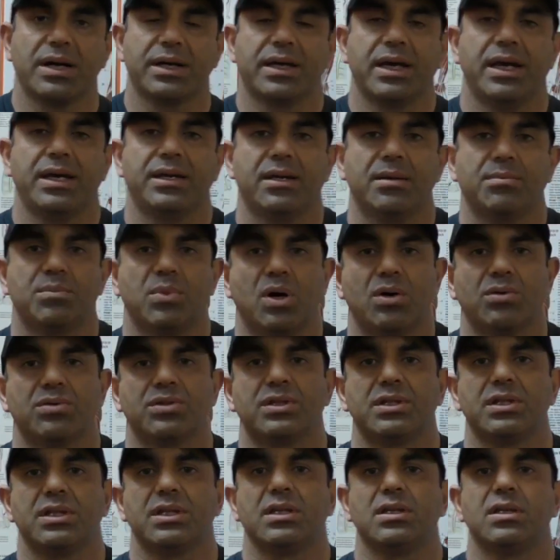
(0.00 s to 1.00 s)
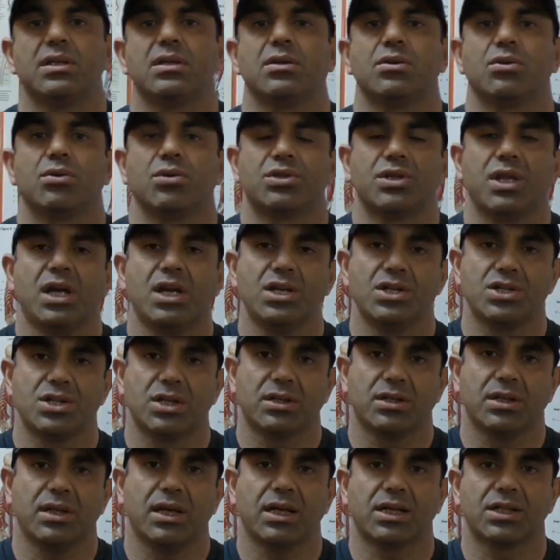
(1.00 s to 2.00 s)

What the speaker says: again about the rotation,